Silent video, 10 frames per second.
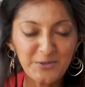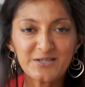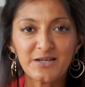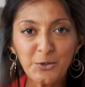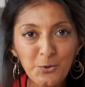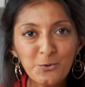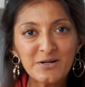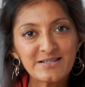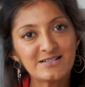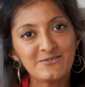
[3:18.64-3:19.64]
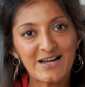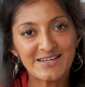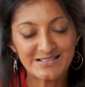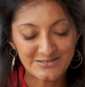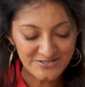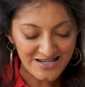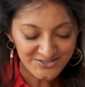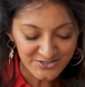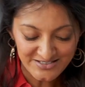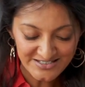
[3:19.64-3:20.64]
because I always love adding some
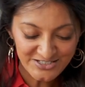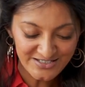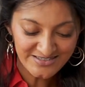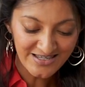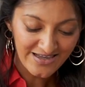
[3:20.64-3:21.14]
texture to dishes,